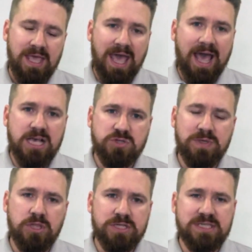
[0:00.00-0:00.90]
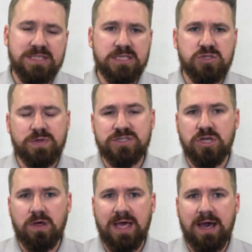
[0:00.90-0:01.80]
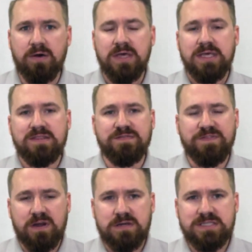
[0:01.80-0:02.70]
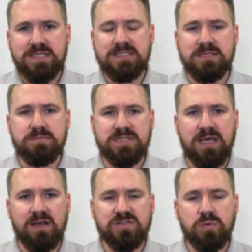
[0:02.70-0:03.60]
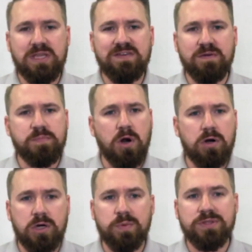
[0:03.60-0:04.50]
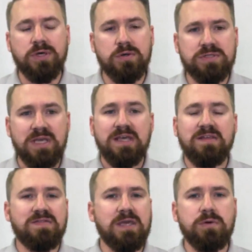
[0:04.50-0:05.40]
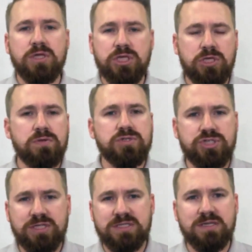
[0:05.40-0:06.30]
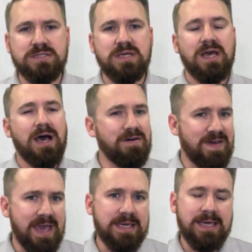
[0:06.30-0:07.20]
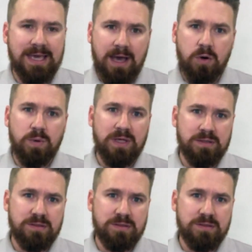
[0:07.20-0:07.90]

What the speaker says: As we looked at this, we saw how the Pharisees themselves would even partner with those that they would accuse Jesus of hanging out with.